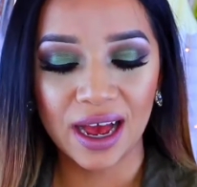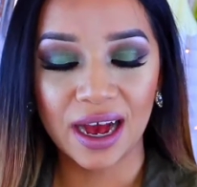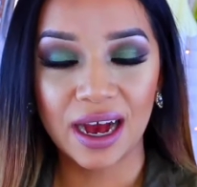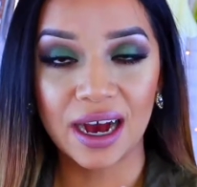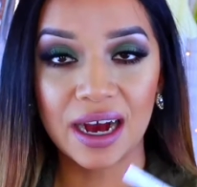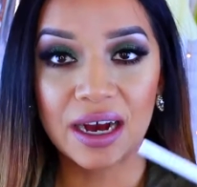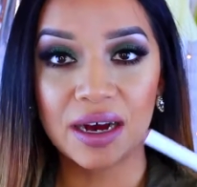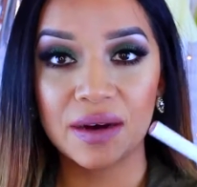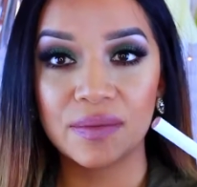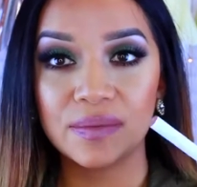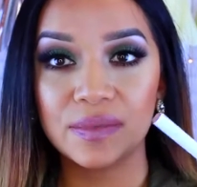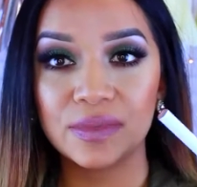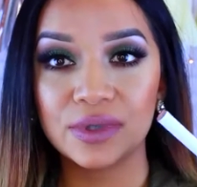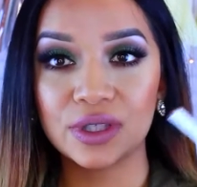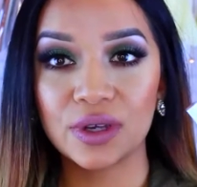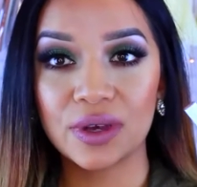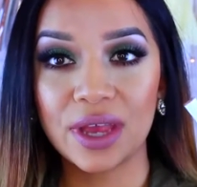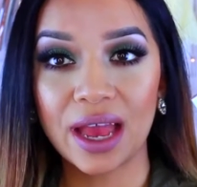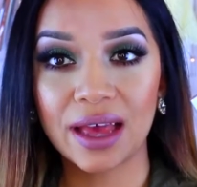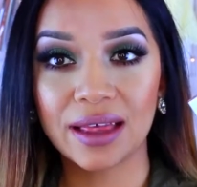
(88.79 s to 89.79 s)

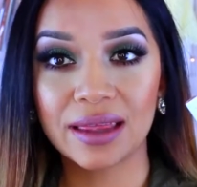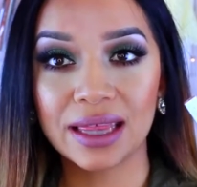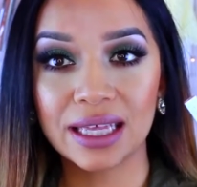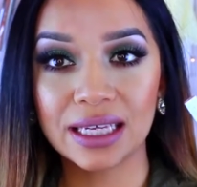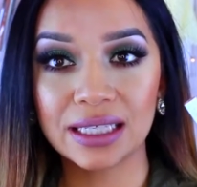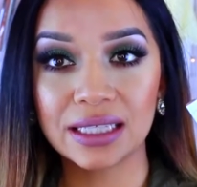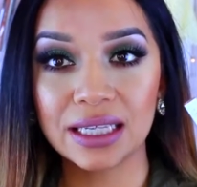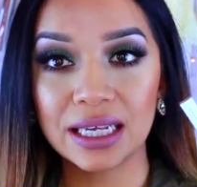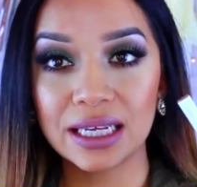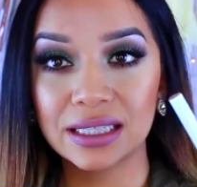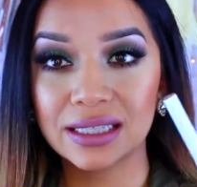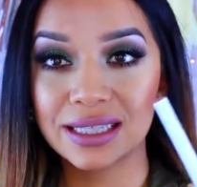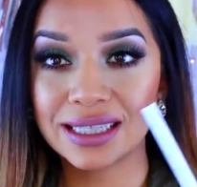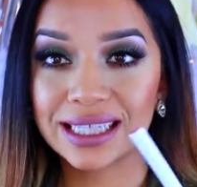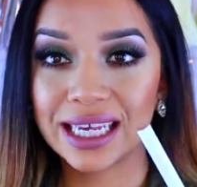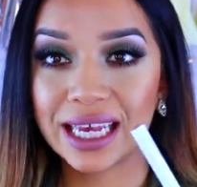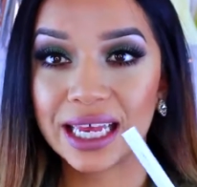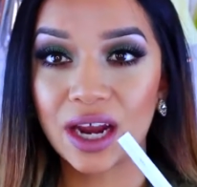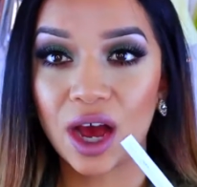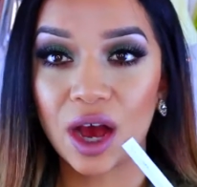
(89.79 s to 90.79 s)
So yeah, this is the
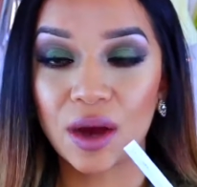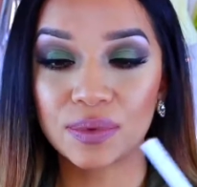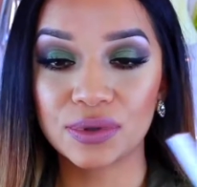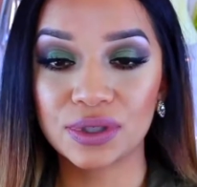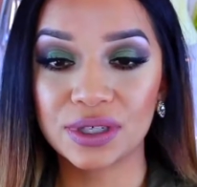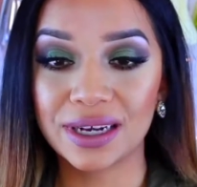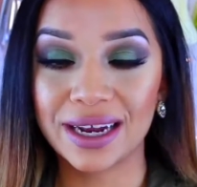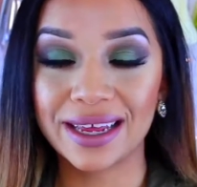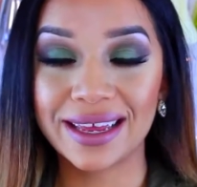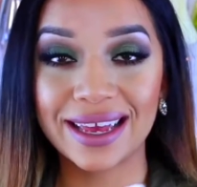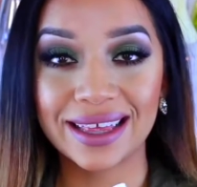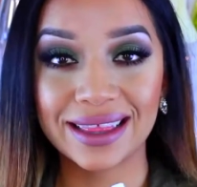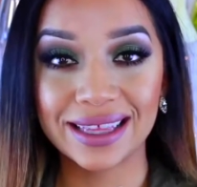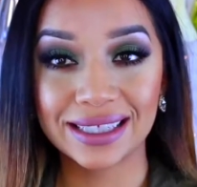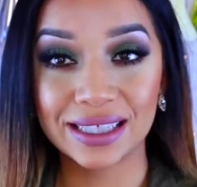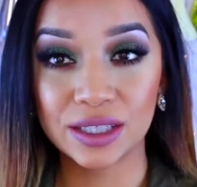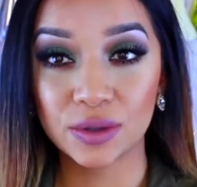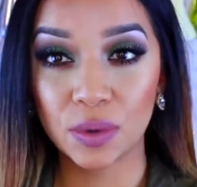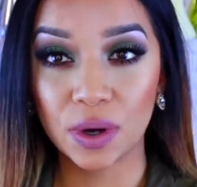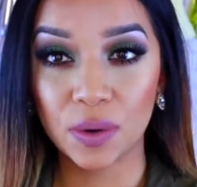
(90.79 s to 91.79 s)
second option. Again,
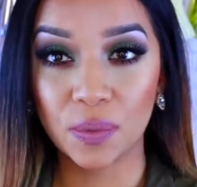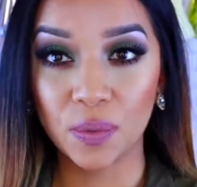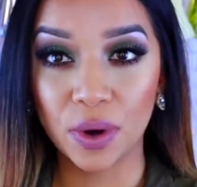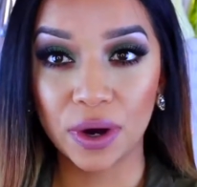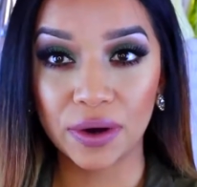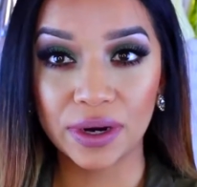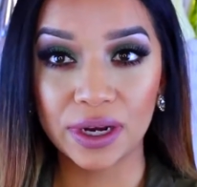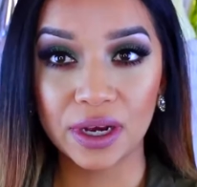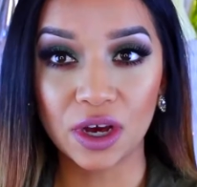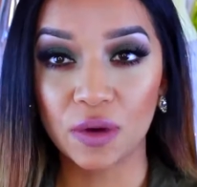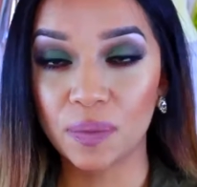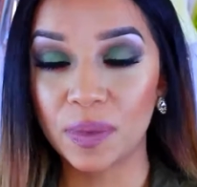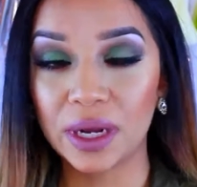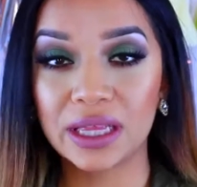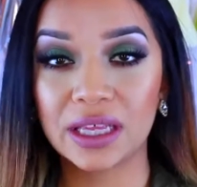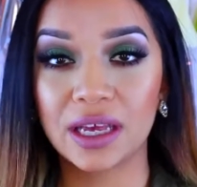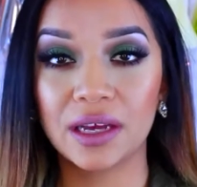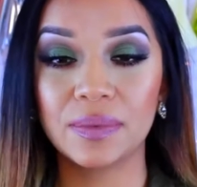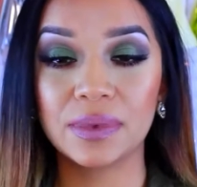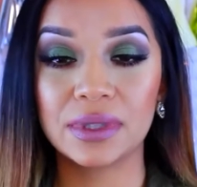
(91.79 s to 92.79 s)
this is what I'm wearing on
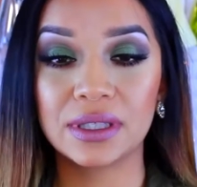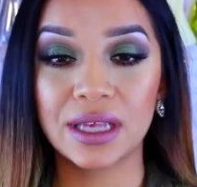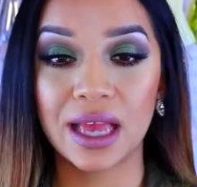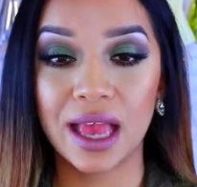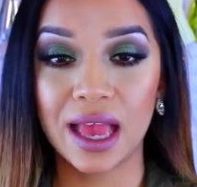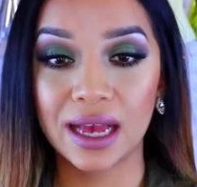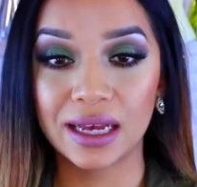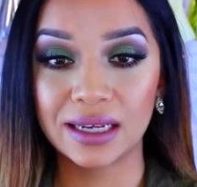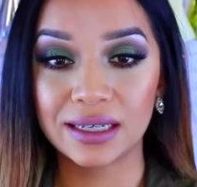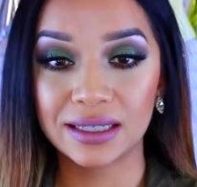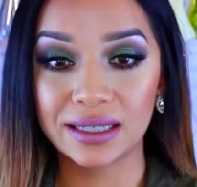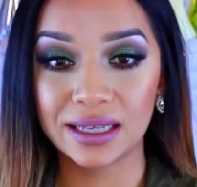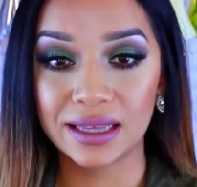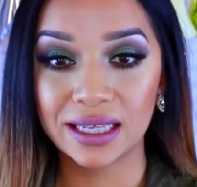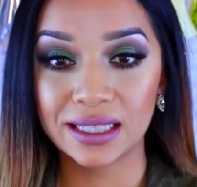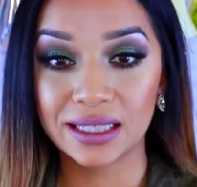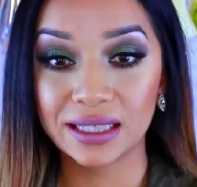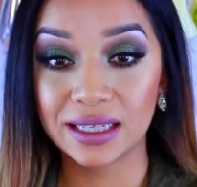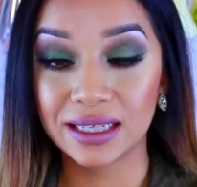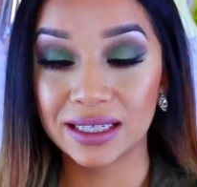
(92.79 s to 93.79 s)
my lips, and
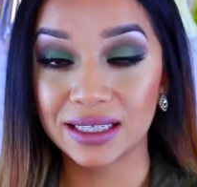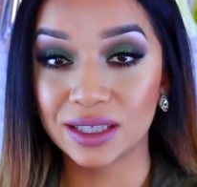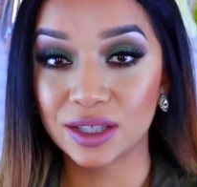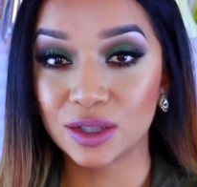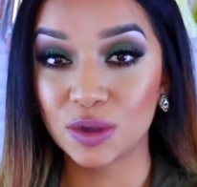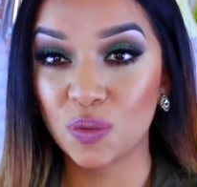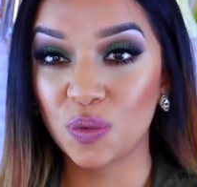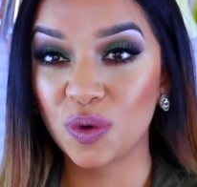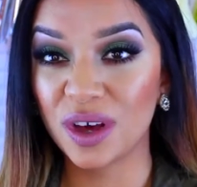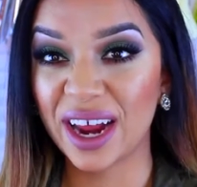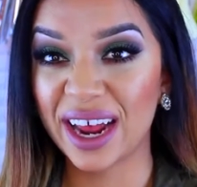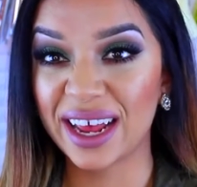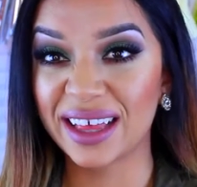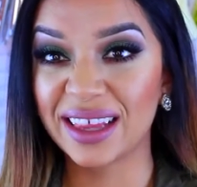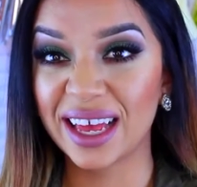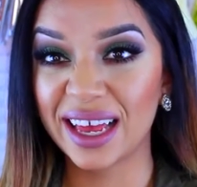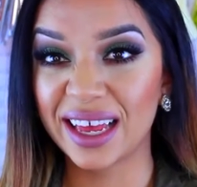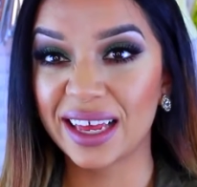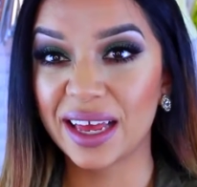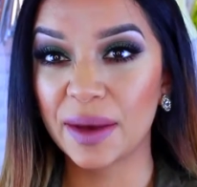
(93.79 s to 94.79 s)
this is what I
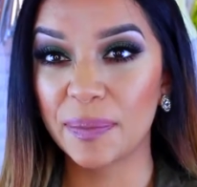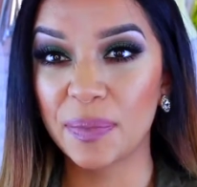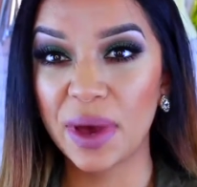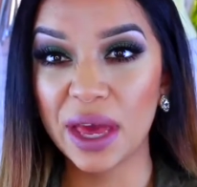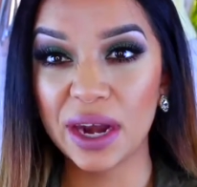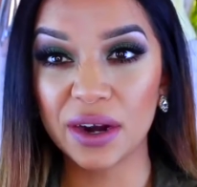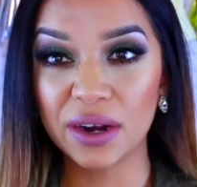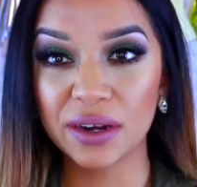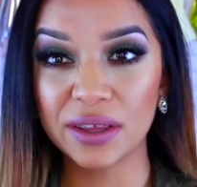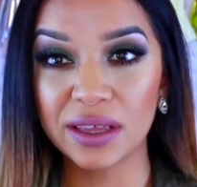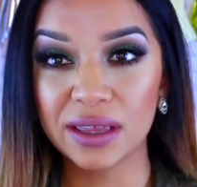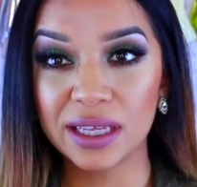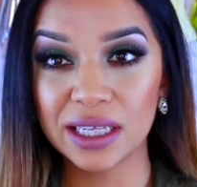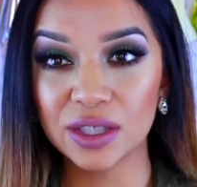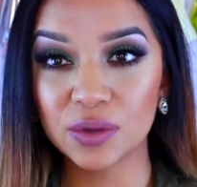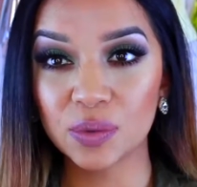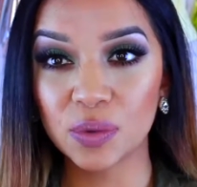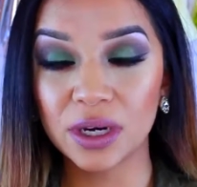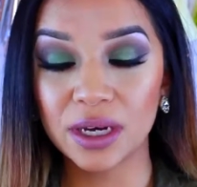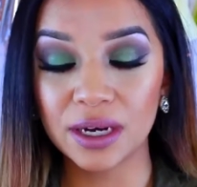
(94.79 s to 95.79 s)
like better than
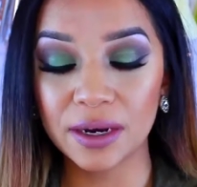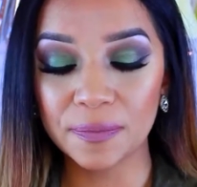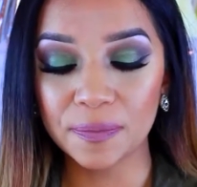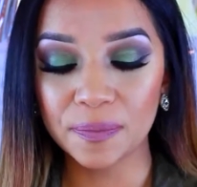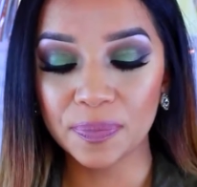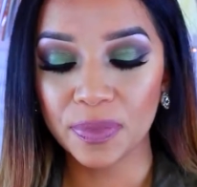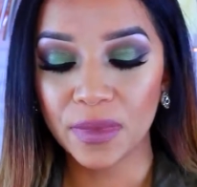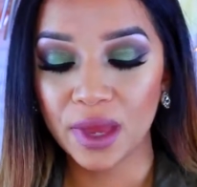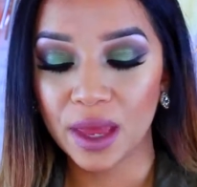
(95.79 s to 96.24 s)
this one.